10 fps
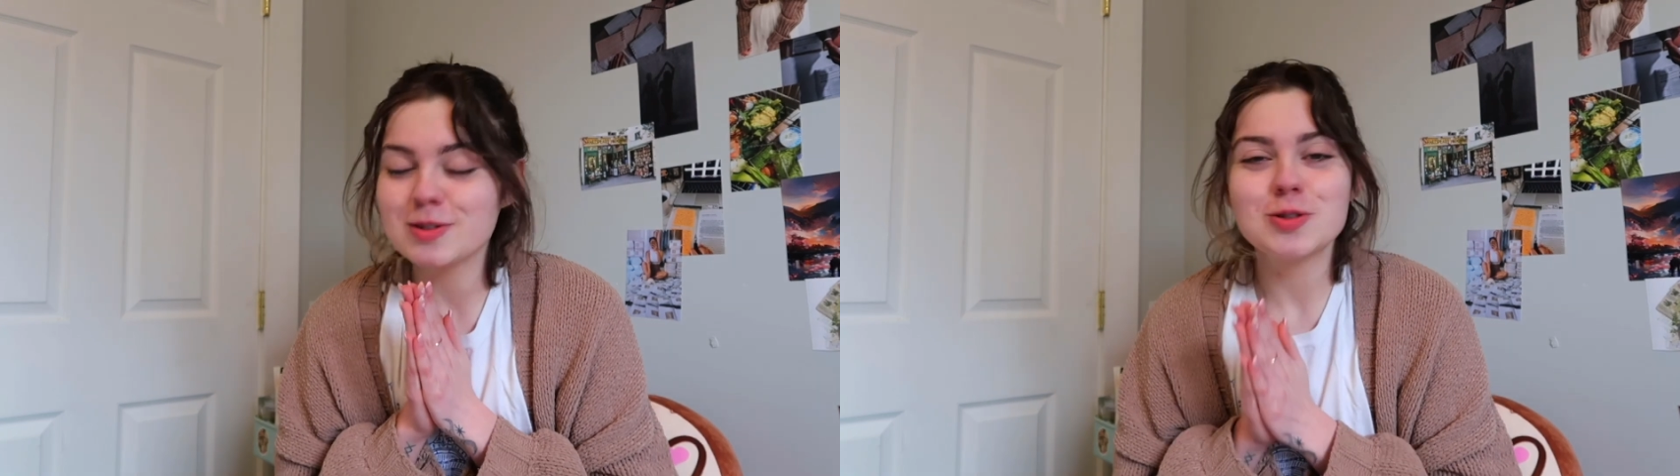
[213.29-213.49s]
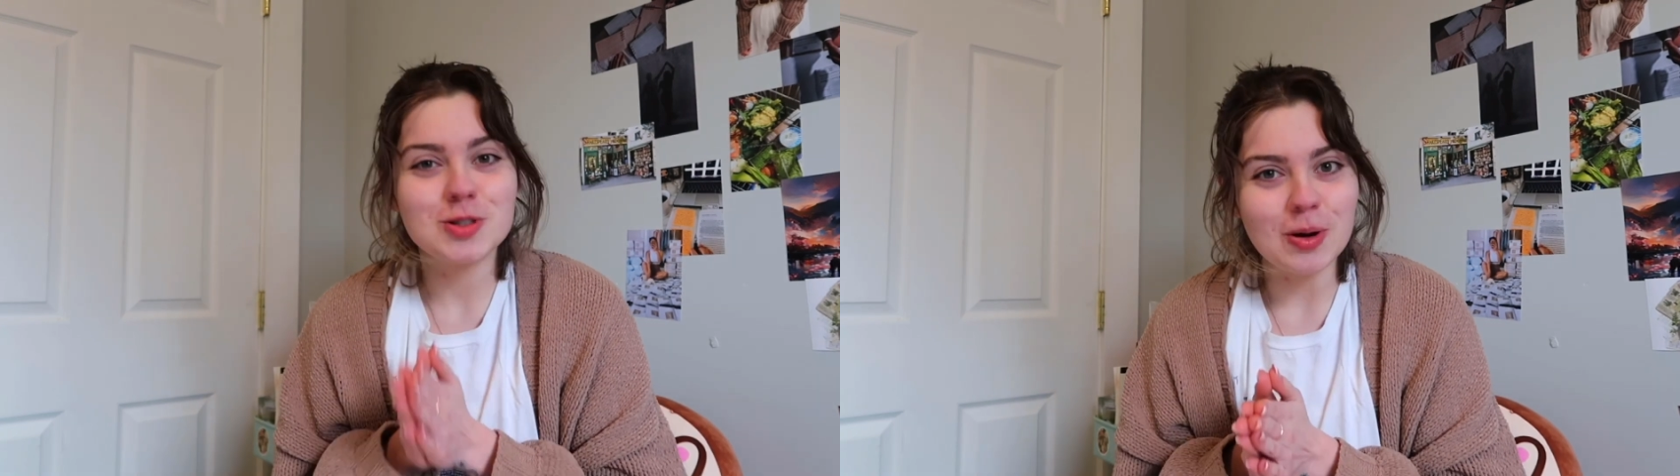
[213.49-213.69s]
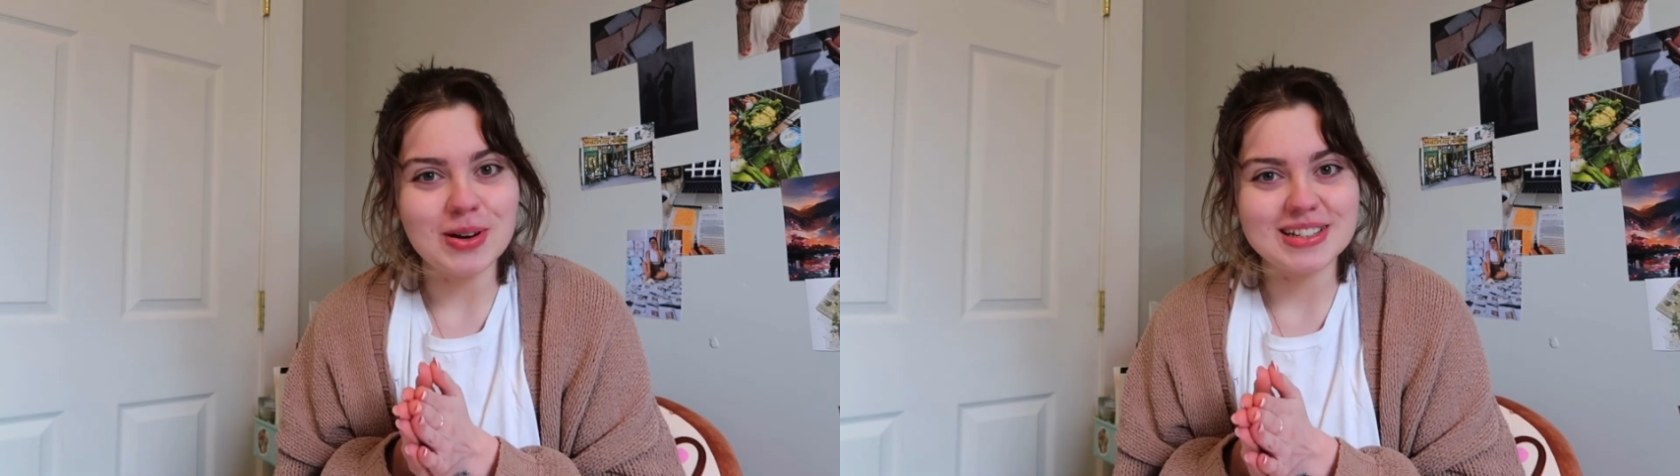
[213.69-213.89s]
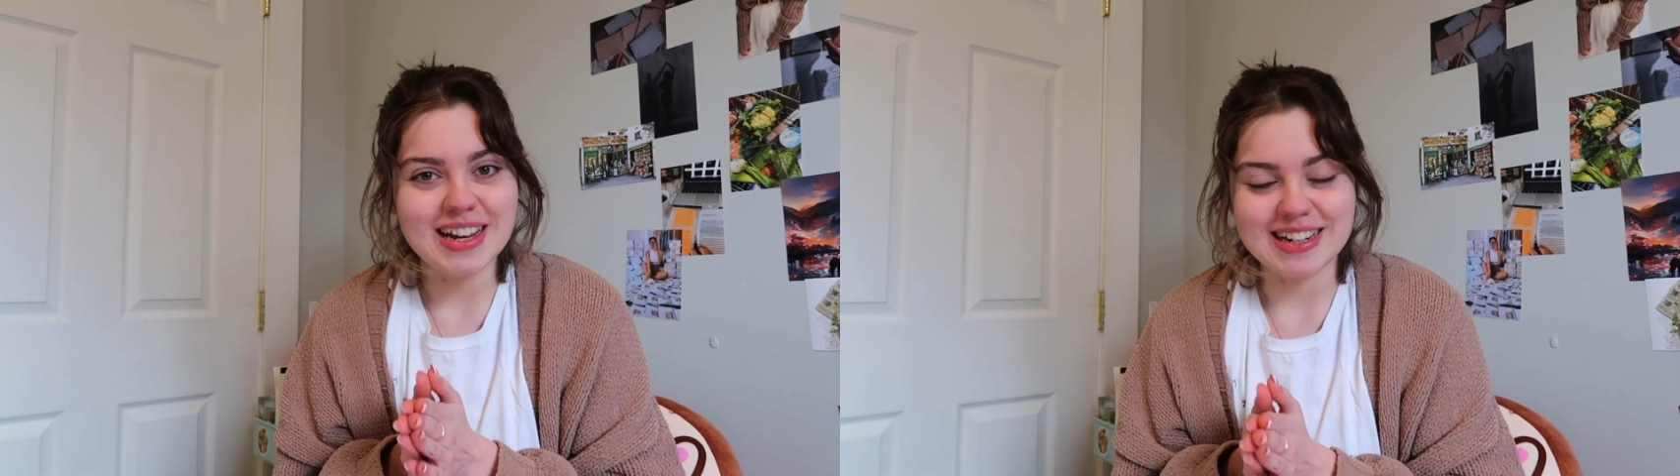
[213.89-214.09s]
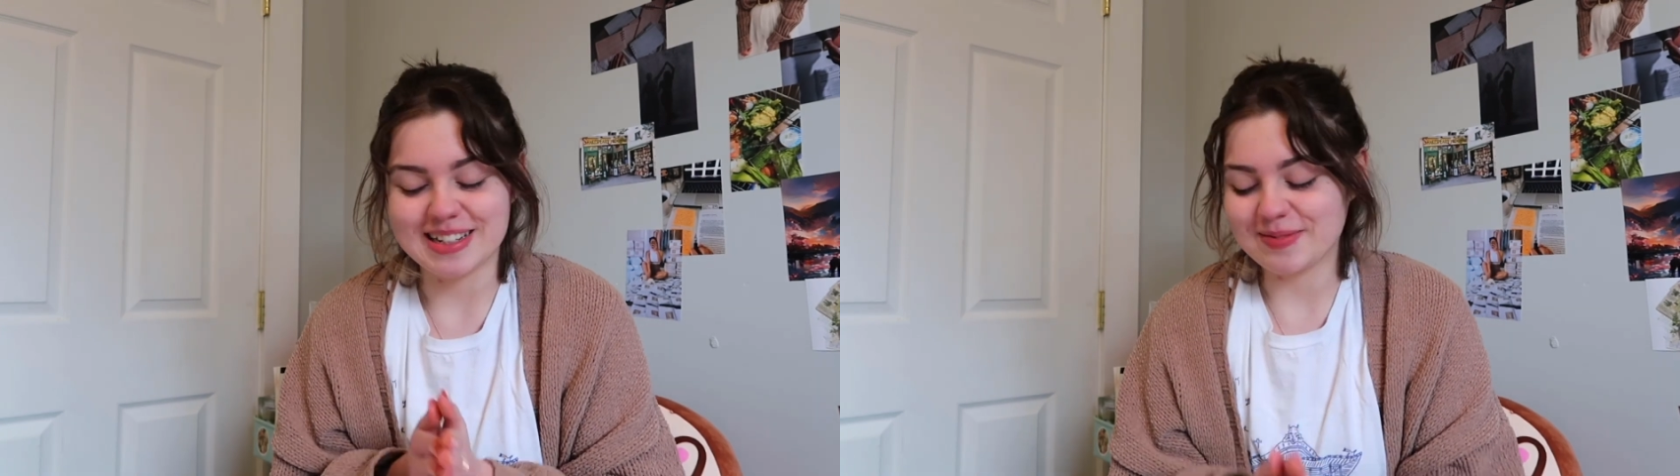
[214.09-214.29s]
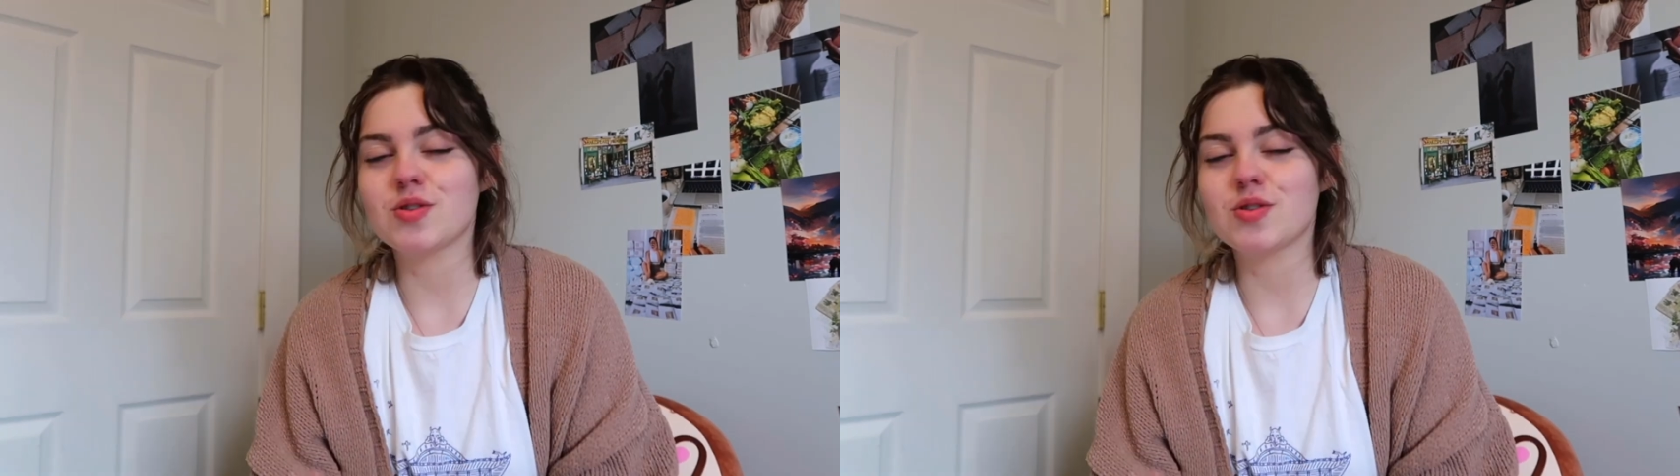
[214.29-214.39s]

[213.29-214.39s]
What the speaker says: so excited.